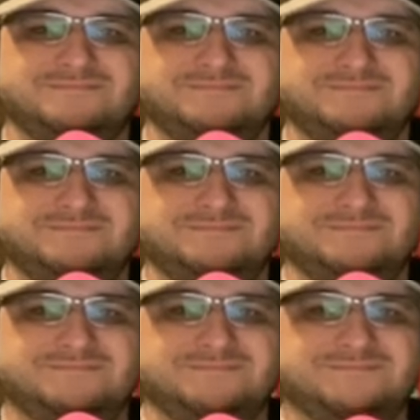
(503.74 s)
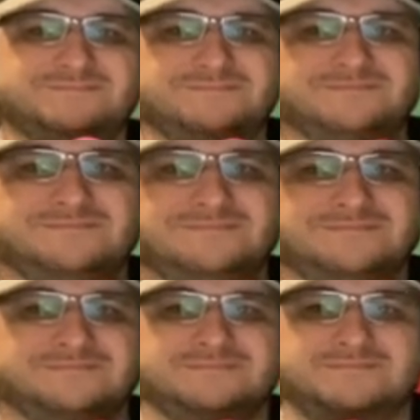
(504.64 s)

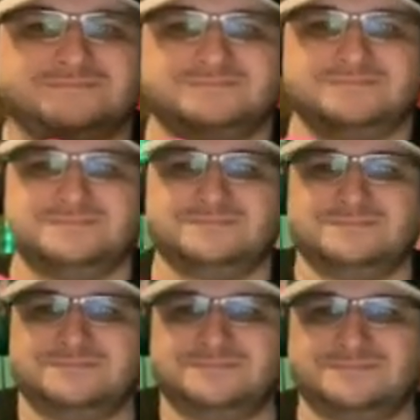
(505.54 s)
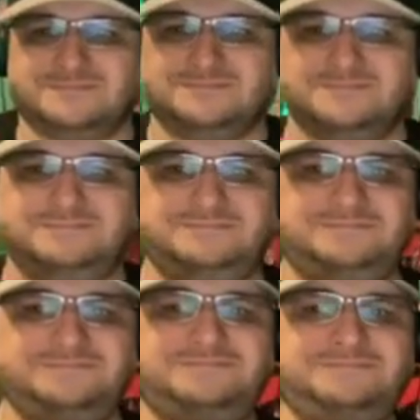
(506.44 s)
This person isn't speaking.